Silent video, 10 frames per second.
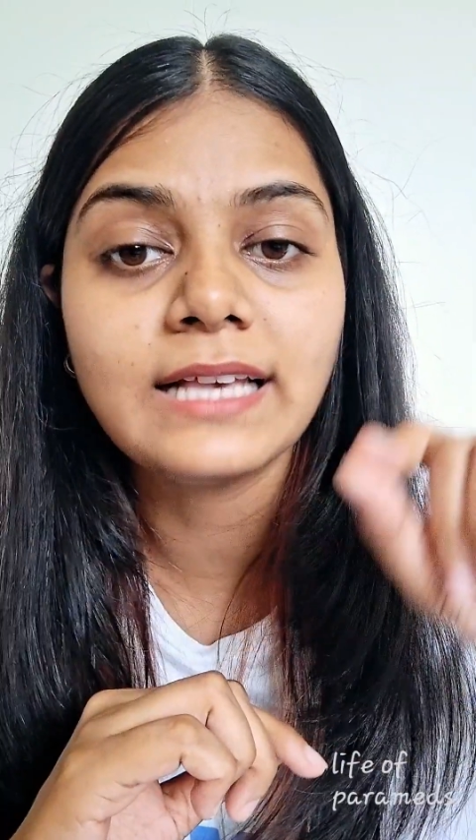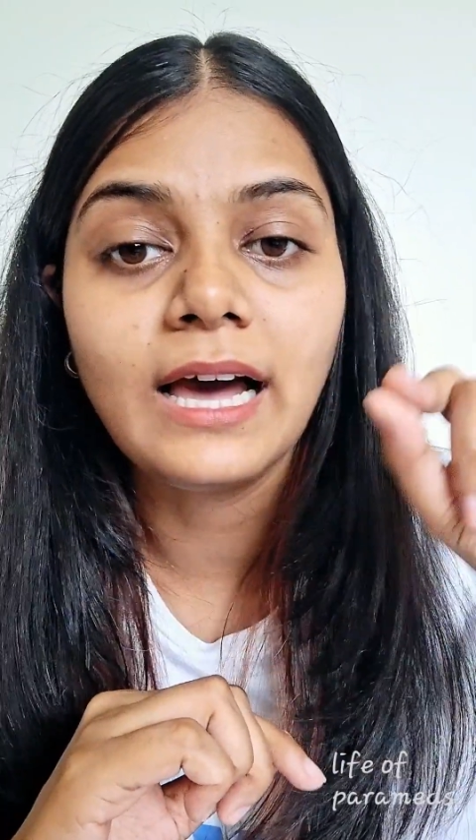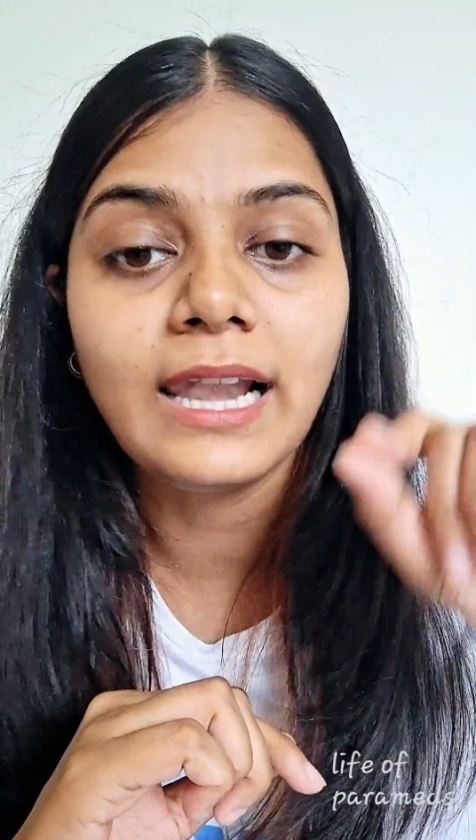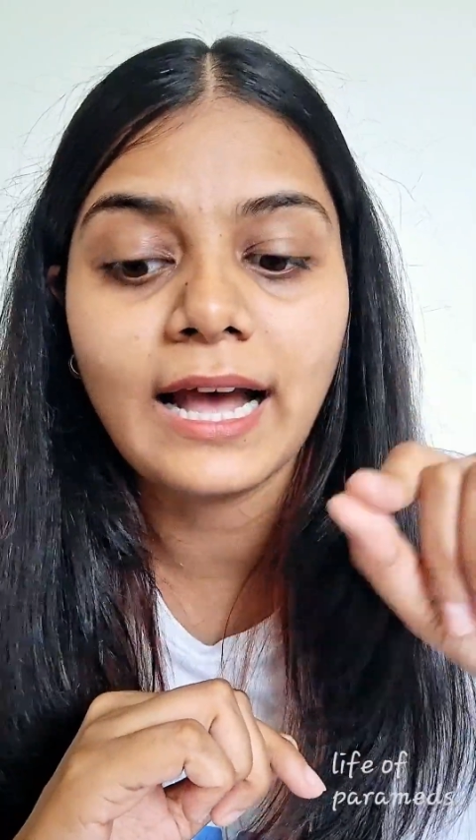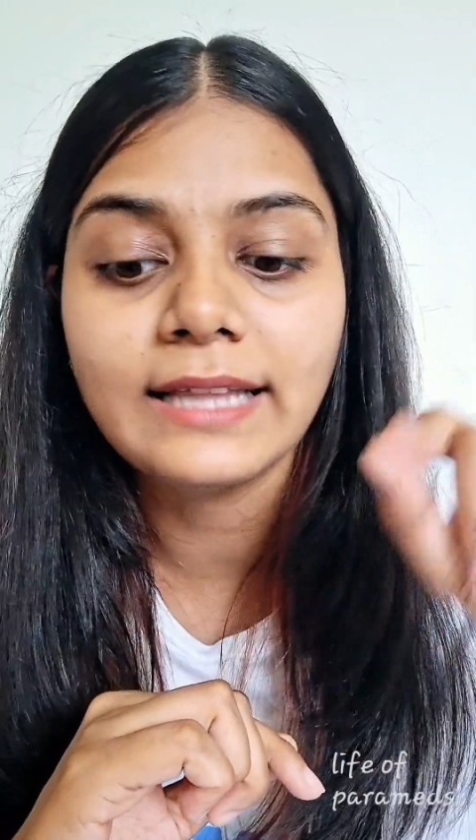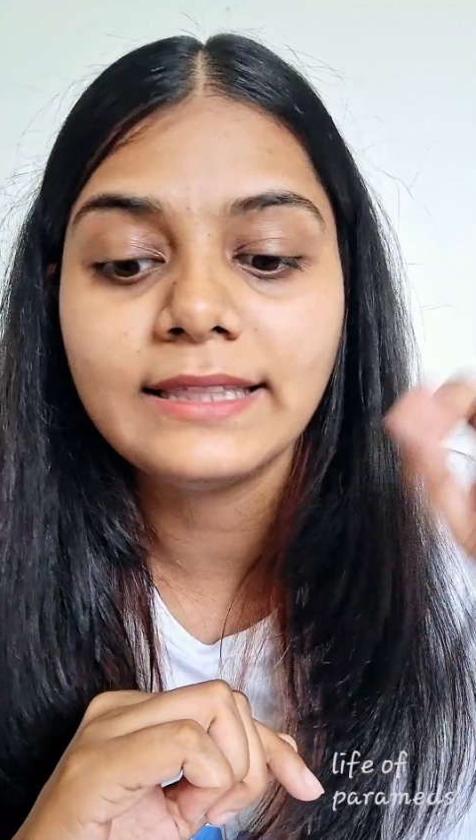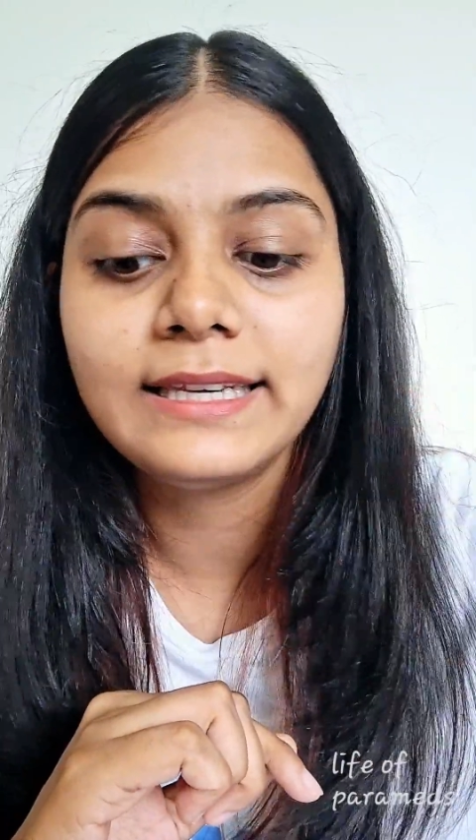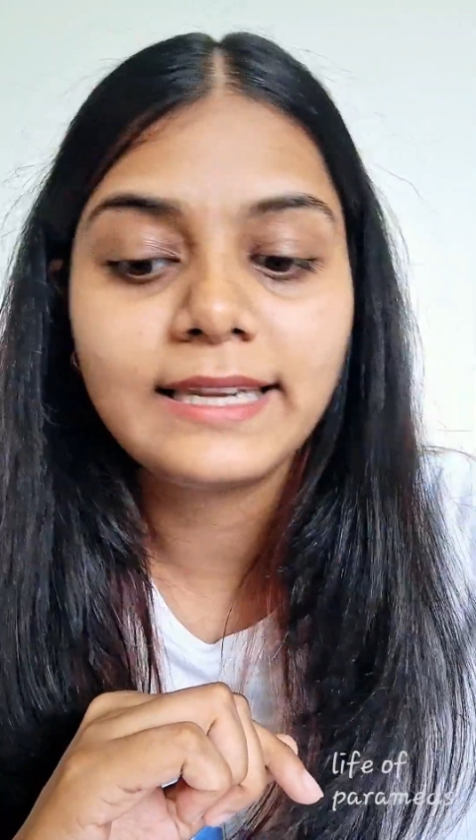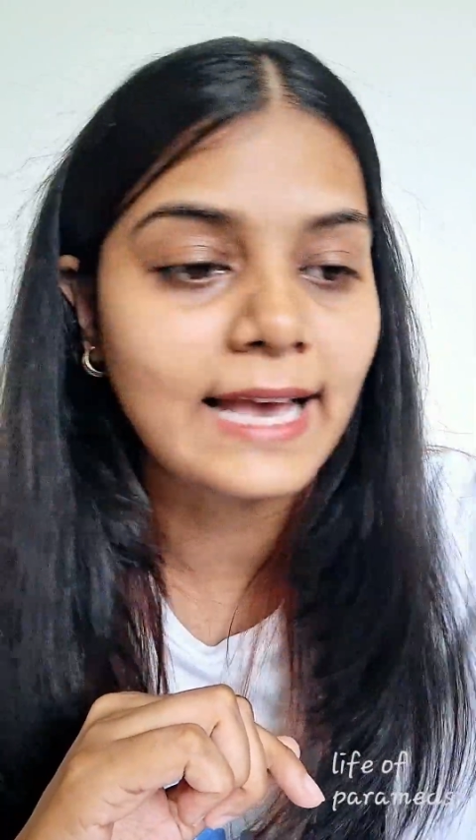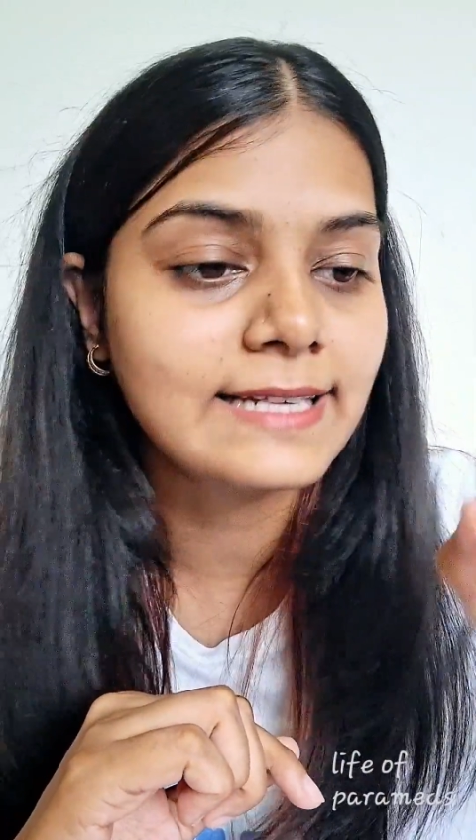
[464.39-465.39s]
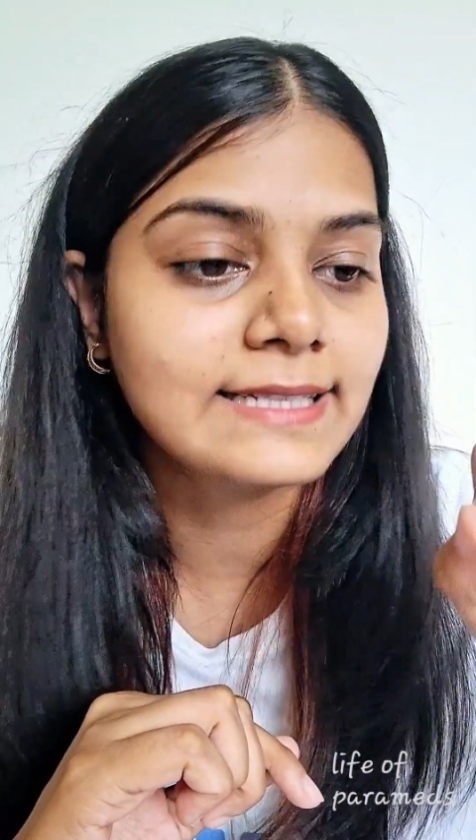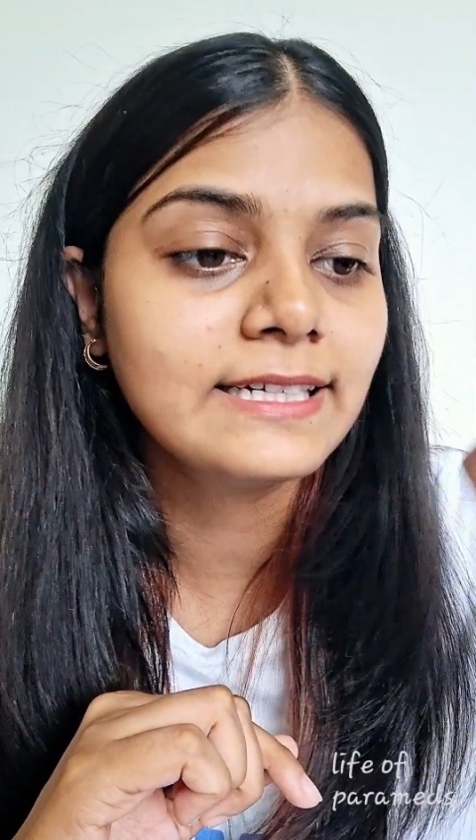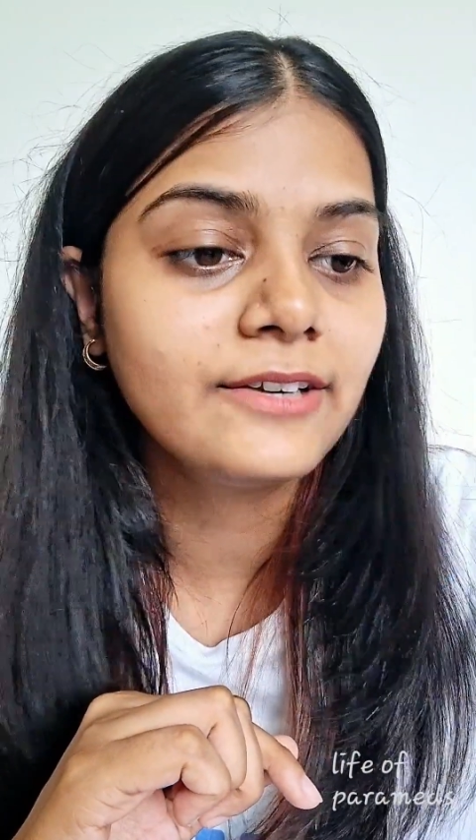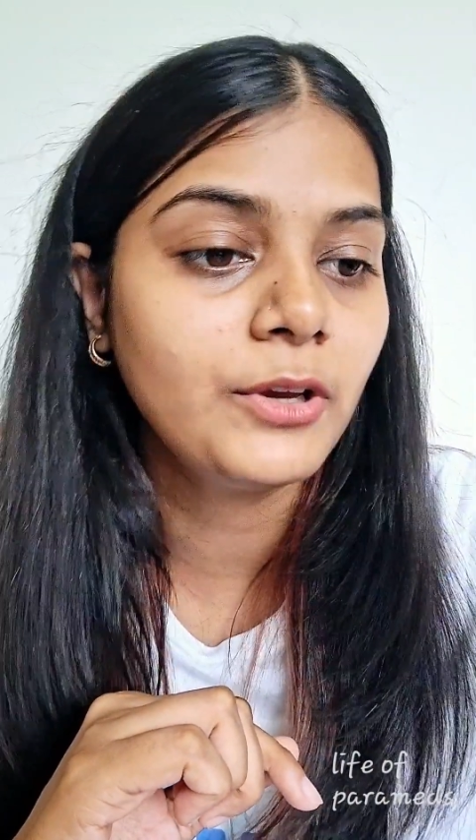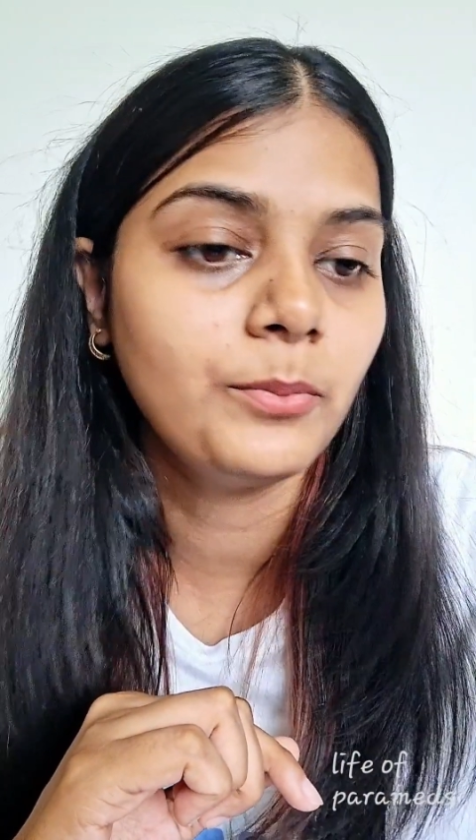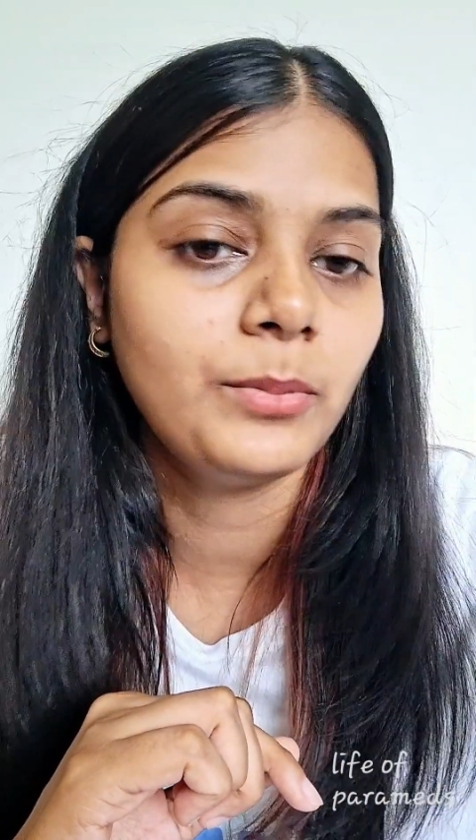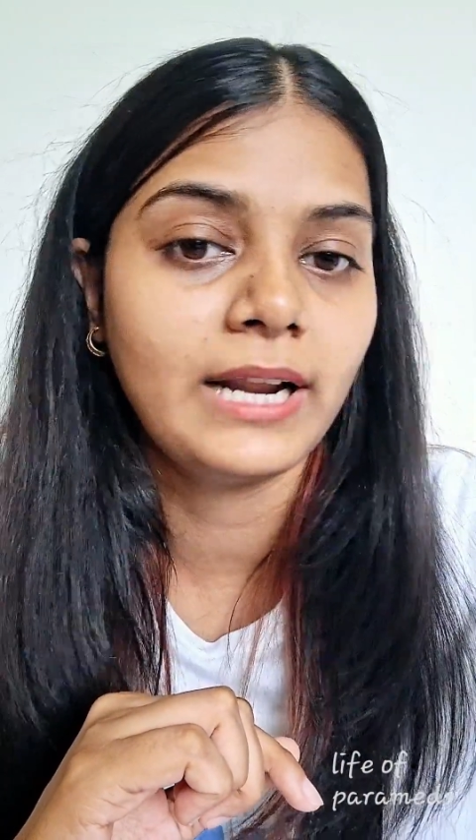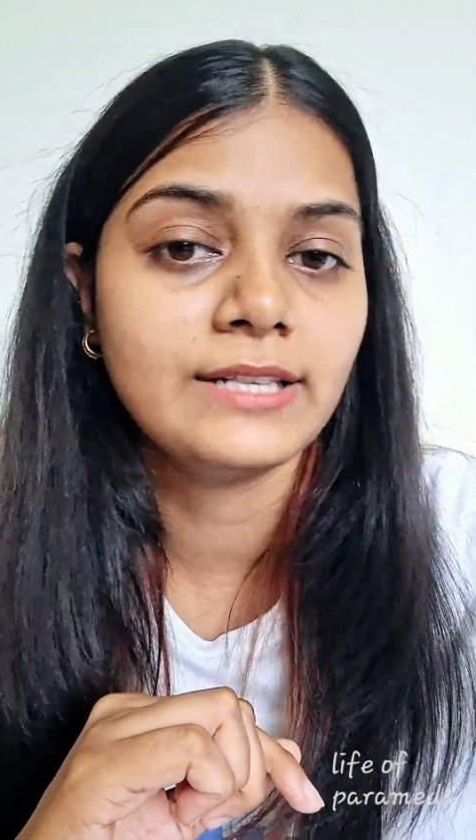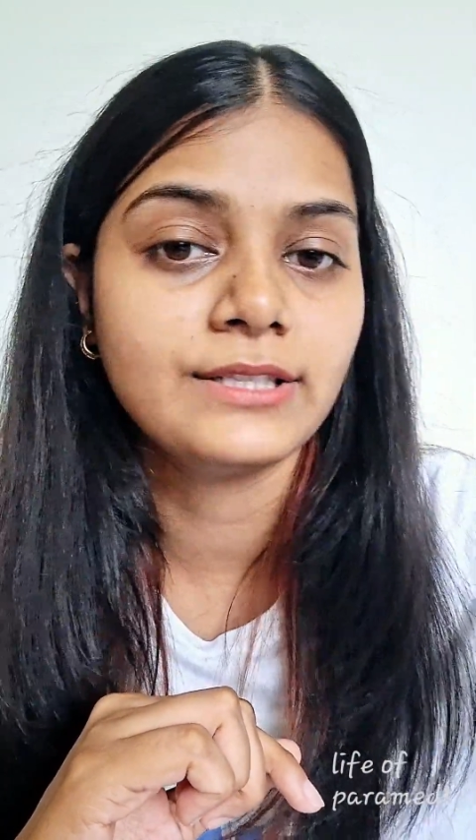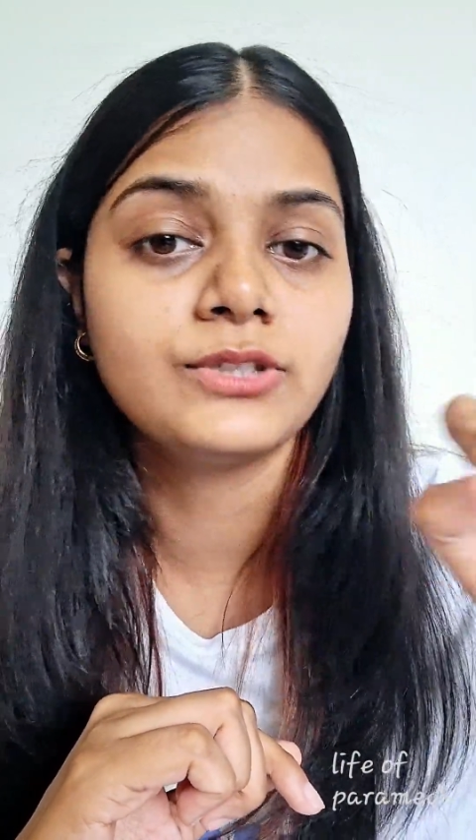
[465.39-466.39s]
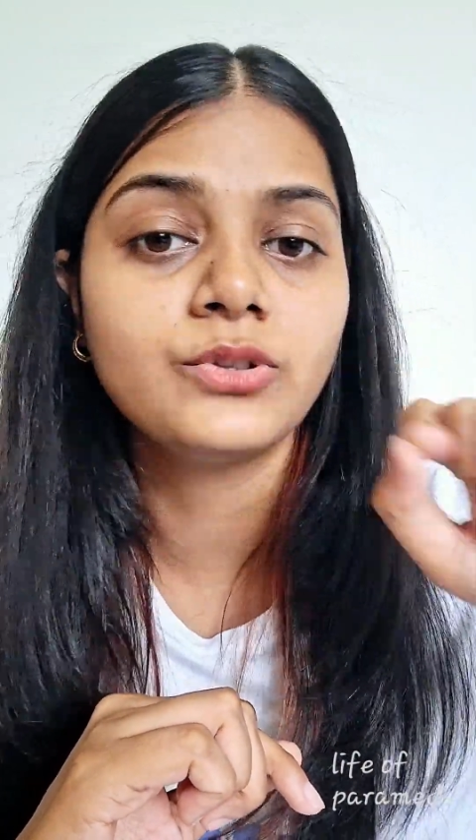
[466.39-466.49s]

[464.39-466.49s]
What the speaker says: Aladdin cassette vaporizer.